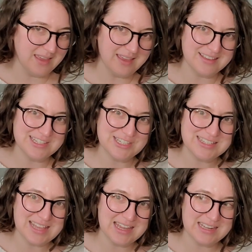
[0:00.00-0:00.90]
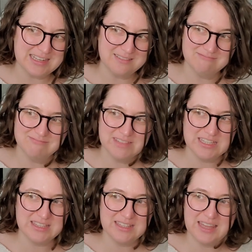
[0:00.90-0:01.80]
yeah, it's just kind of
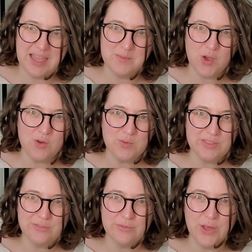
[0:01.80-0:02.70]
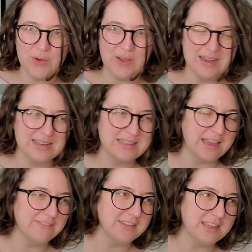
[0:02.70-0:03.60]
I'm going with the flow, and it,
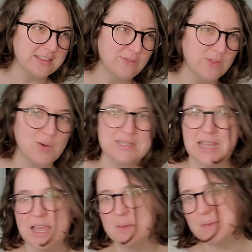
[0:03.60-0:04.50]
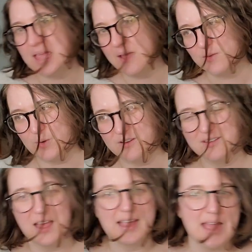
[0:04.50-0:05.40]
I feel like the flow is taking me
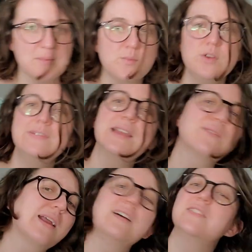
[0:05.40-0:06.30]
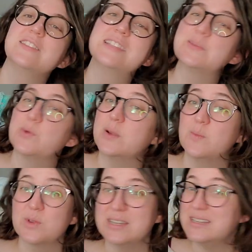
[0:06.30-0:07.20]
everywhere. Like I'm moving around on the spring
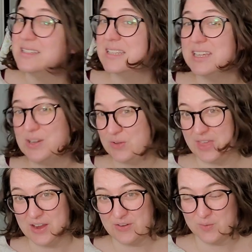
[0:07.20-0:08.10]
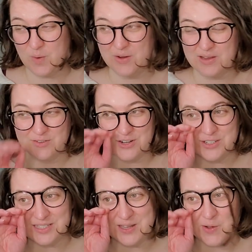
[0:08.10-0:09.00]
breeze here, there, and wherever.
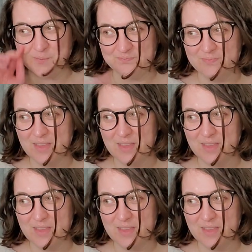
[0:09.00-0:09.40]
So,